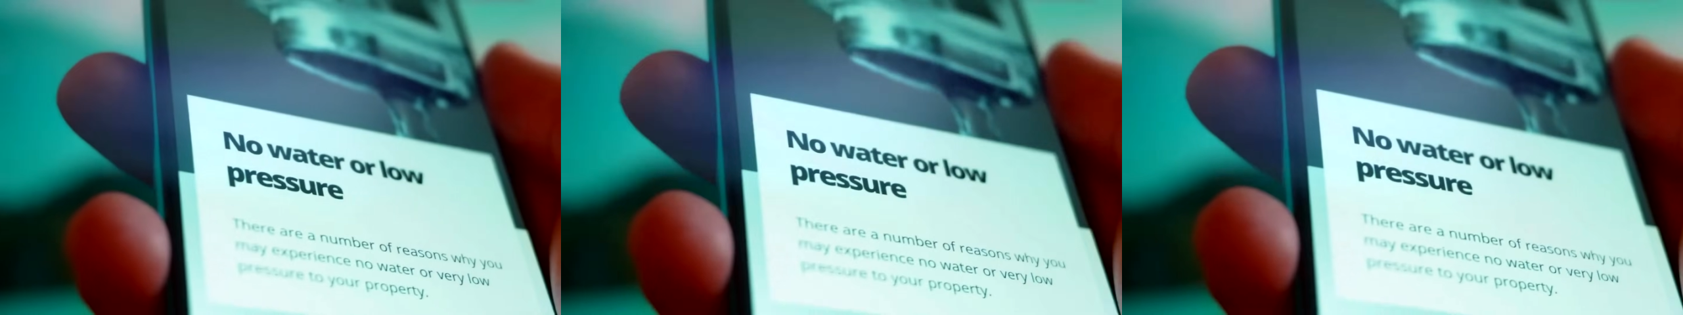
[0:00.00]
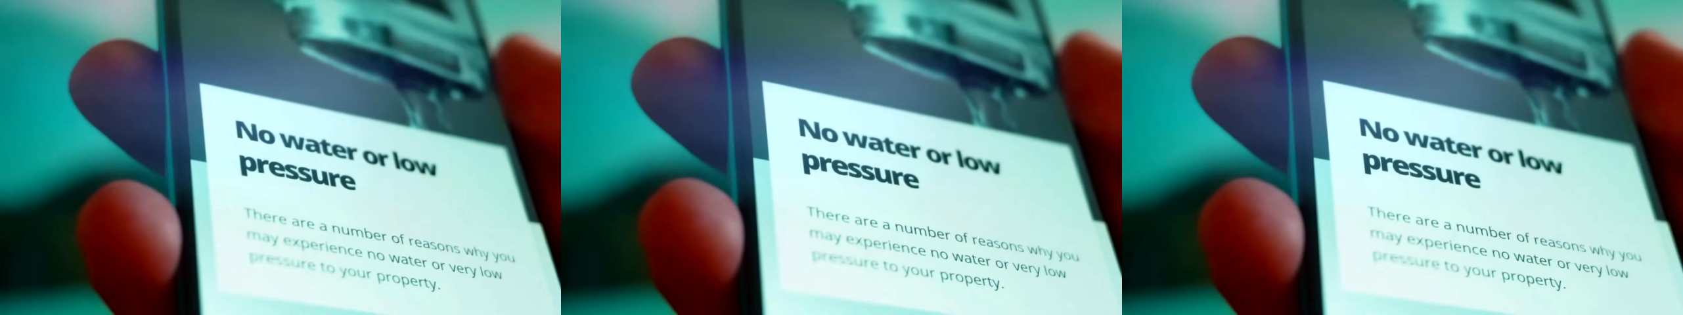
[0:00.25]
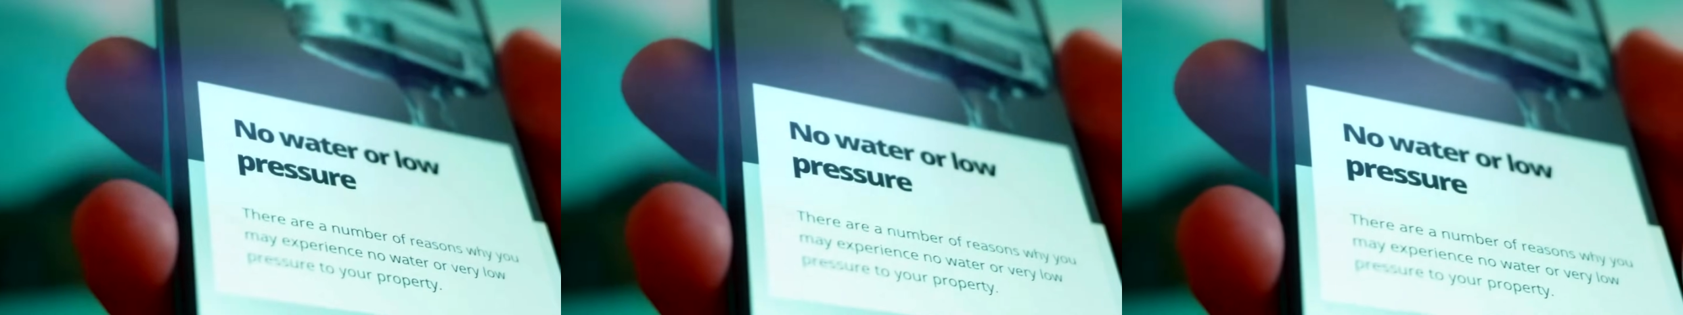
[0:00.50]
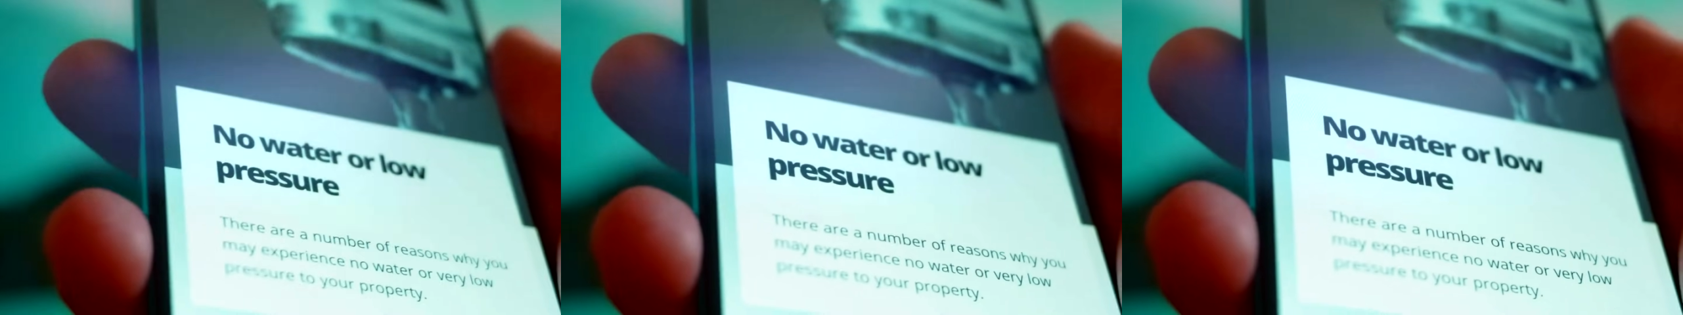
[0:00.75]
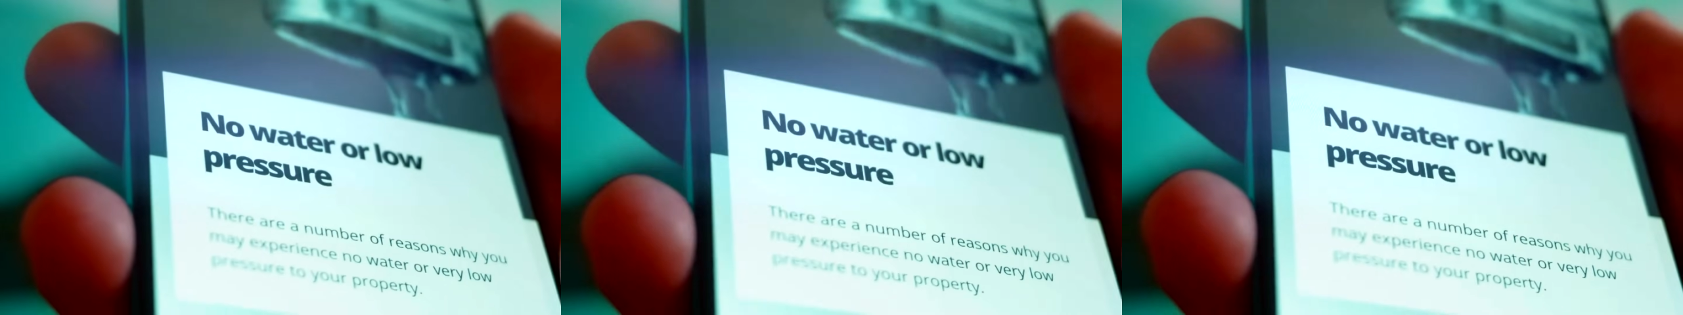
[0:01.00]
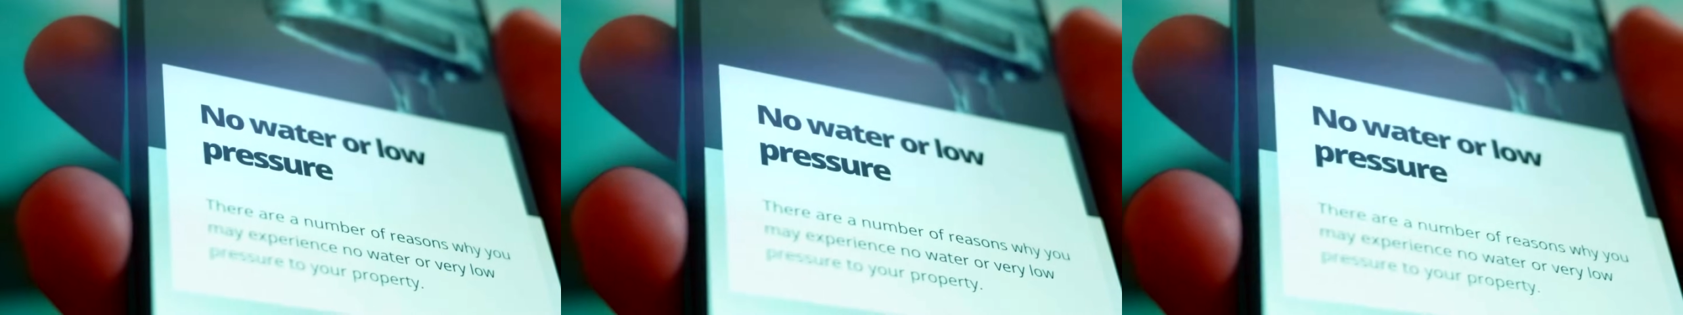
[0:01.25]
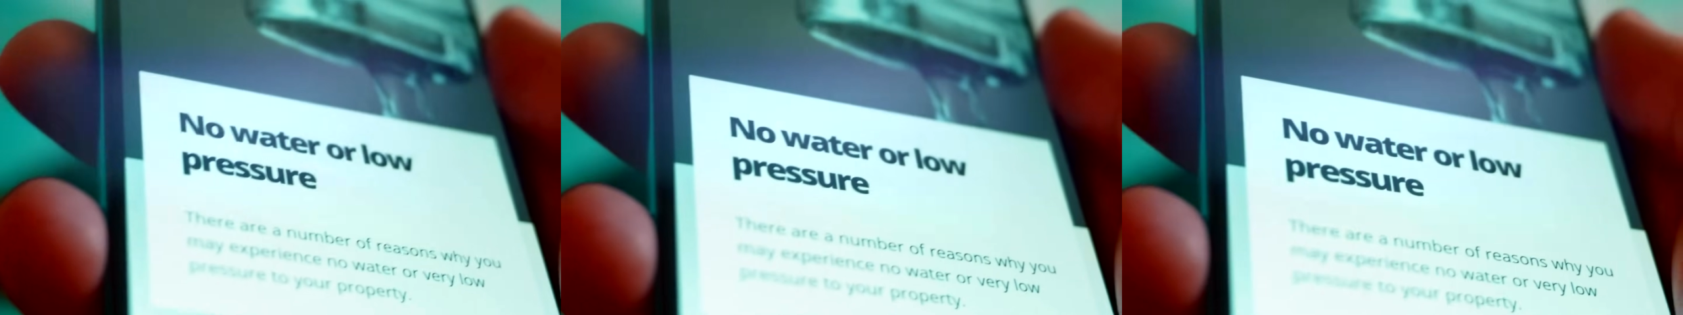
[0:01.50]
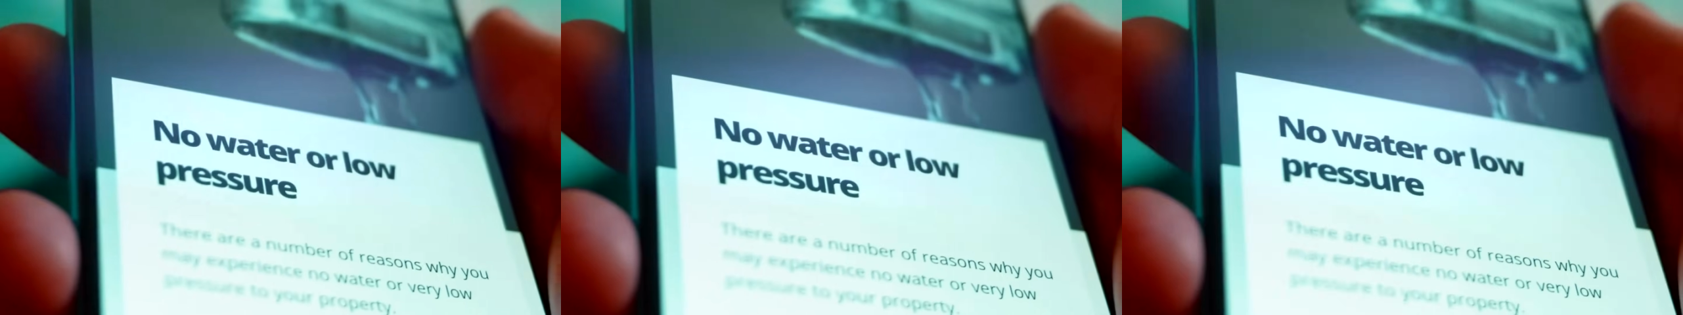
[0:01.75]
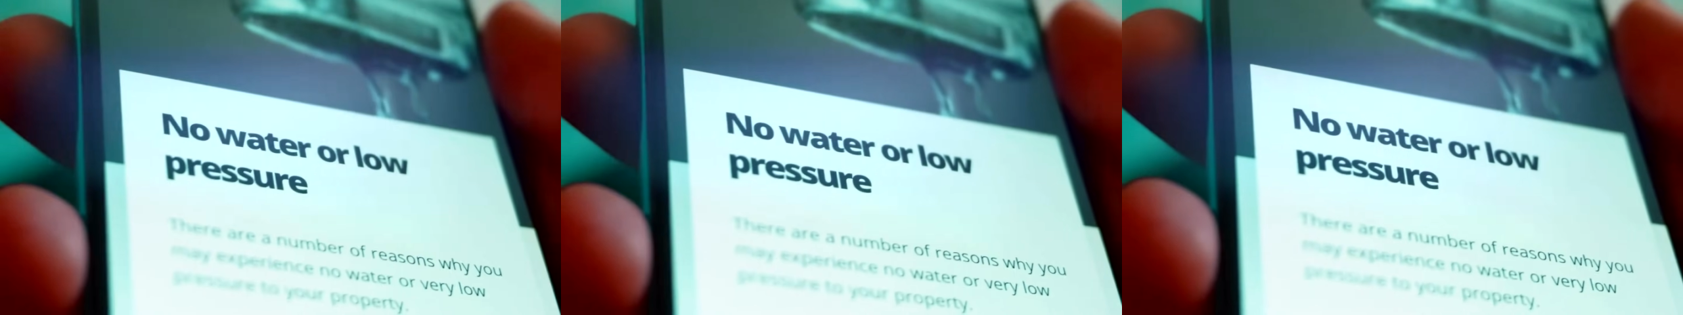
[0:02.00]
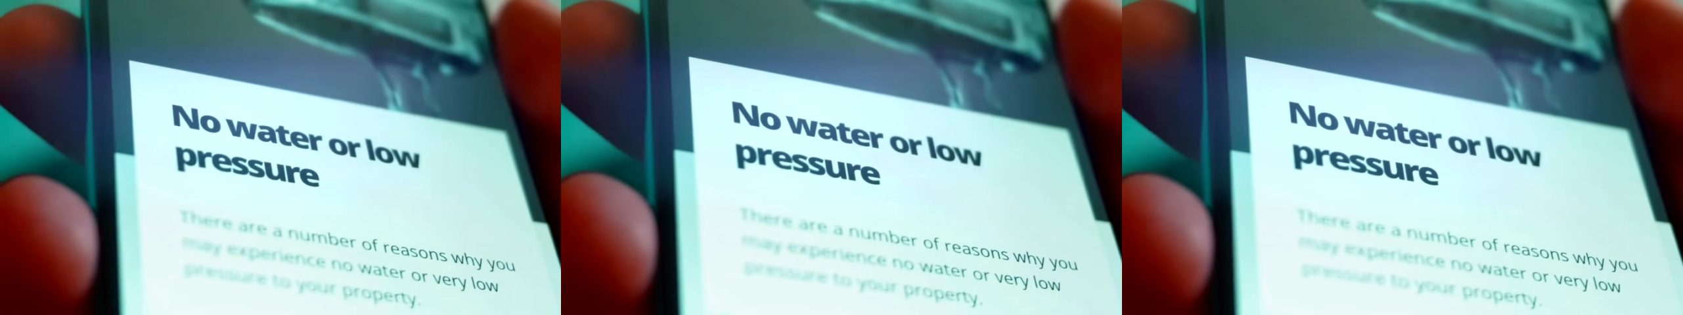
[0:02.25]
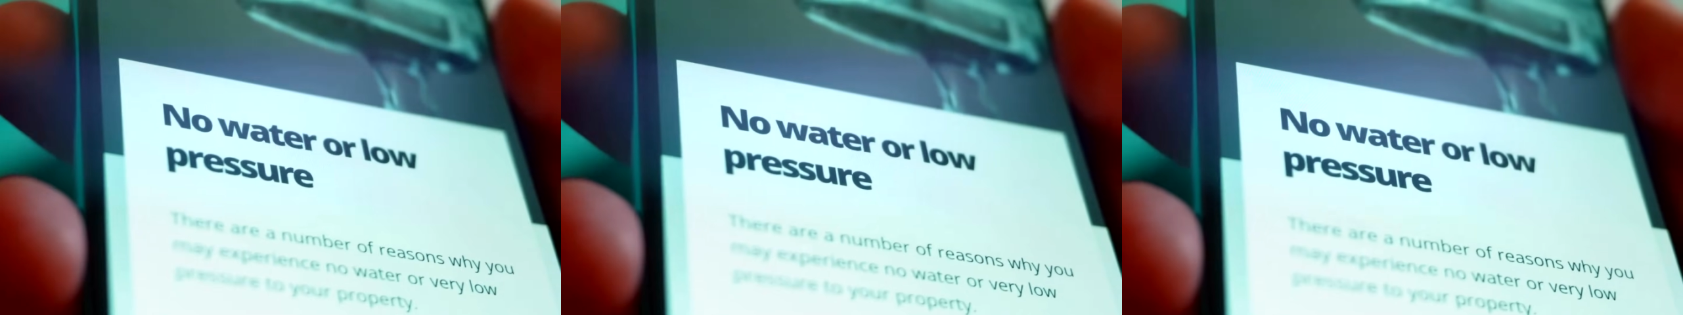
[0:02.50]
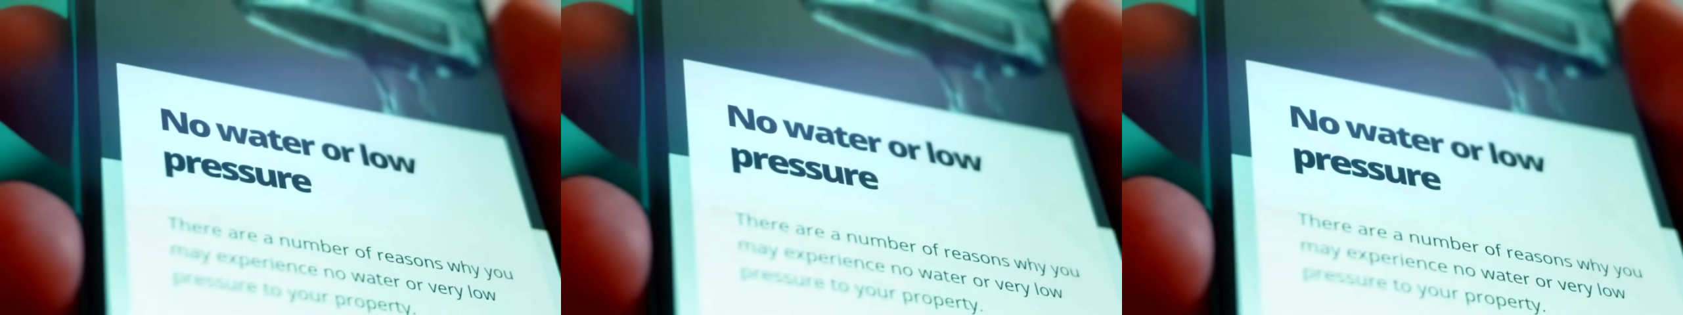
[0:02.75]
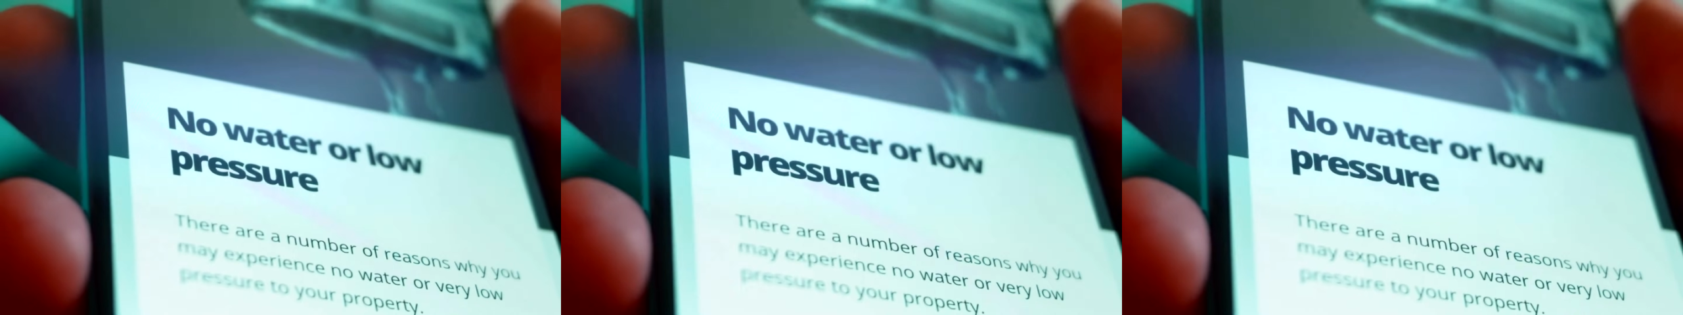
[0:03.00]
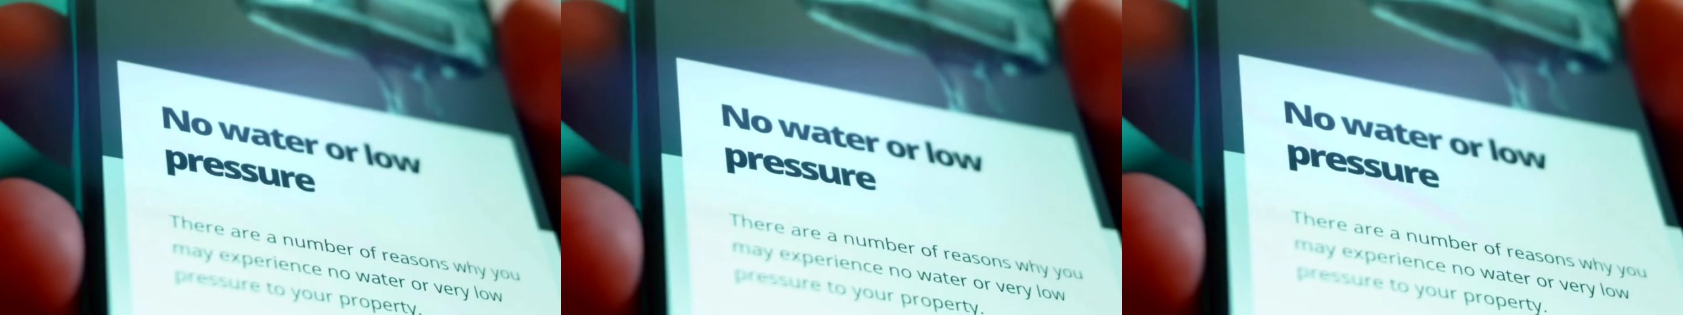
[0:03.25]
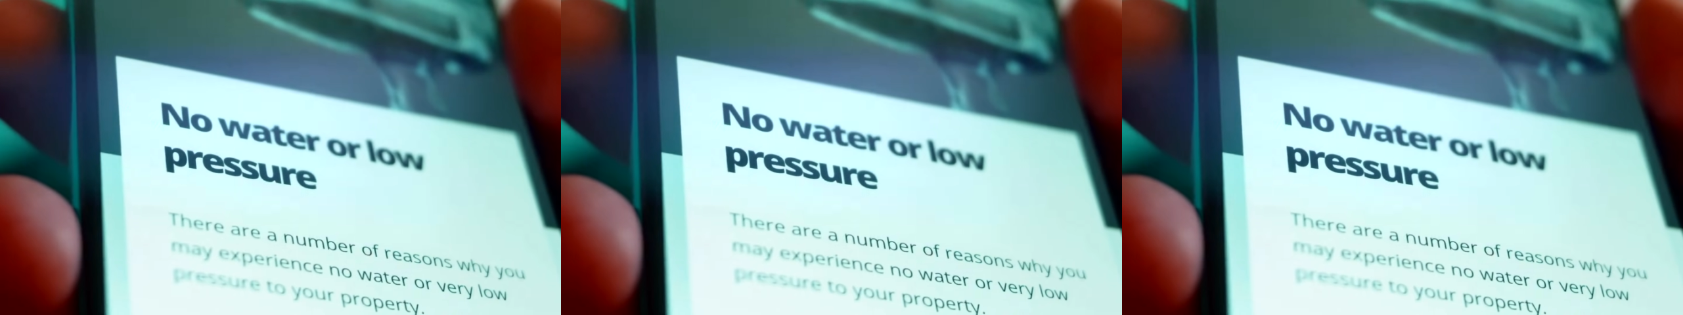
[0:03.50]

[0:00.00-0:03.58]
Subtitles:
Nobody's mouth can be seen.